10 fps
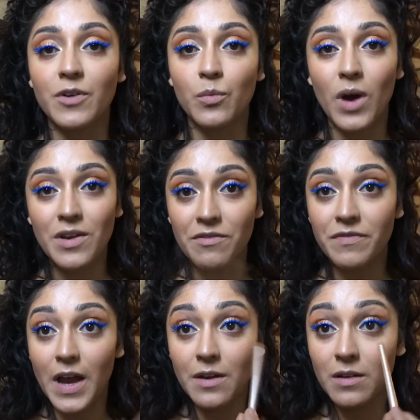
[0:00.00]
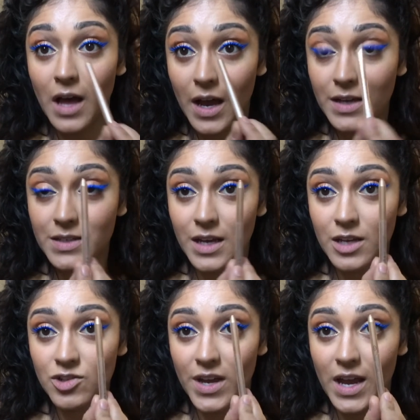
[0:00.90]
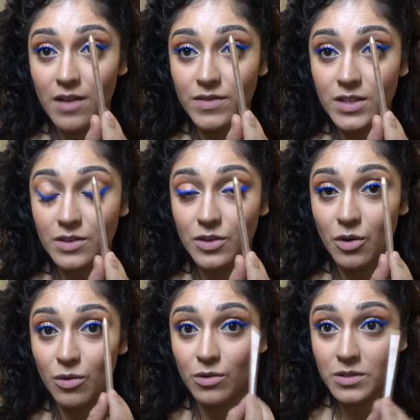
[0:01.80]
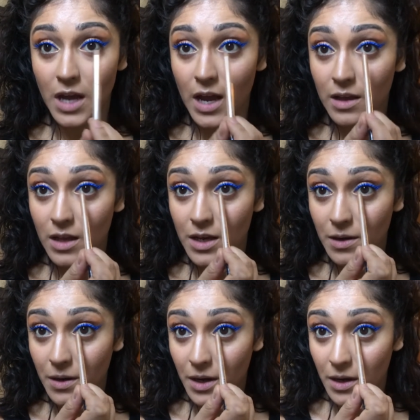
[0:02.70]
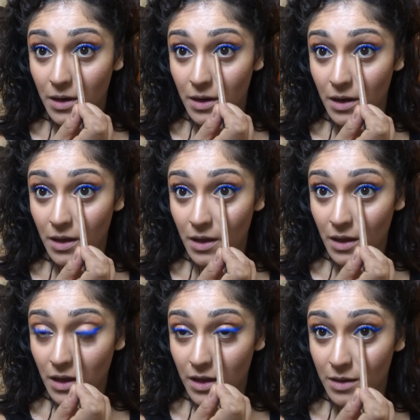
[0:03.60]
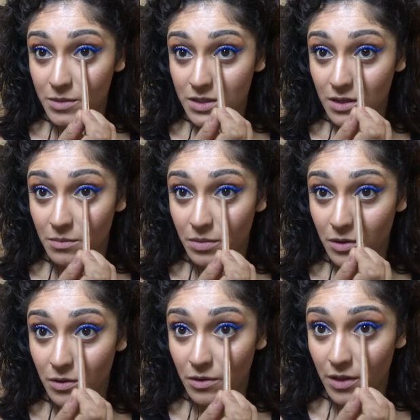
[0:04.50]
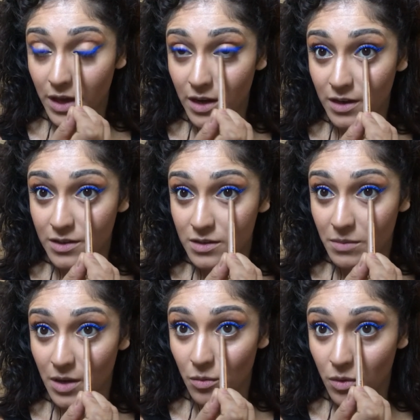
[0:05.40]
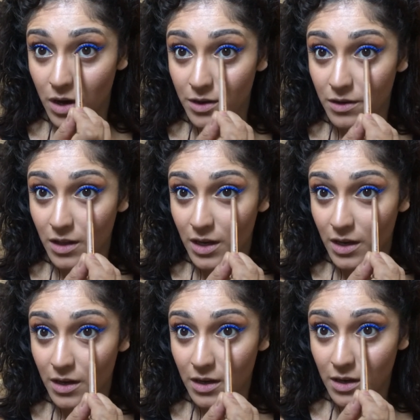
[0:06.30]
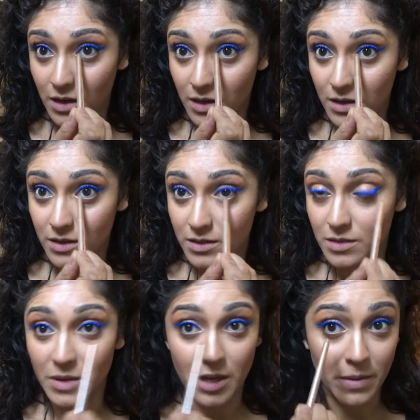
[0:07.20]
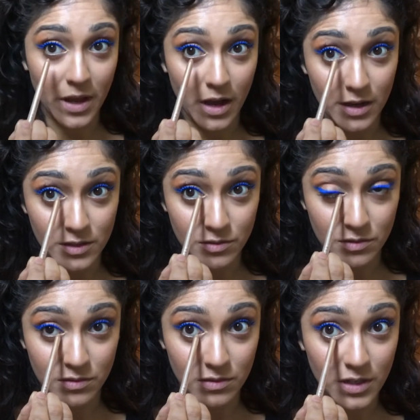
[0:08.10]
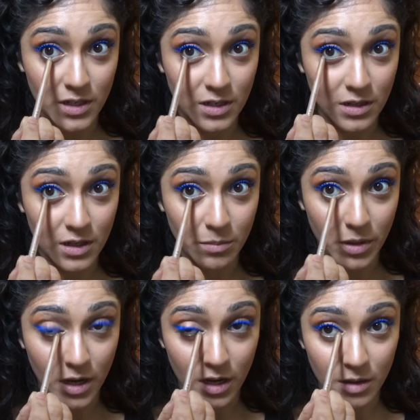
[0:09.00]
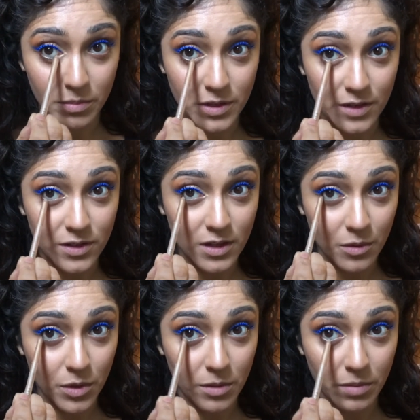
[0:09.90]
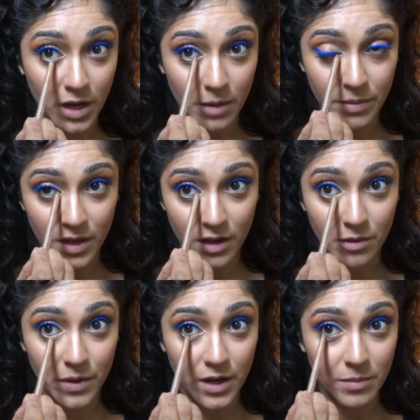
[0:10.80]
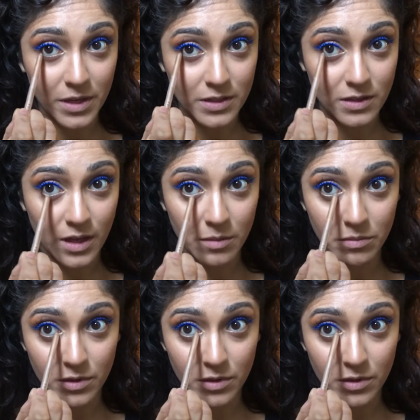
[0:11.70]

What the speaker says: for one final eye touch, I have this gold eyeliner here. And I'm just gonna pull that into my waterline to make my eyes really pop. Not that they weren't popping already because of that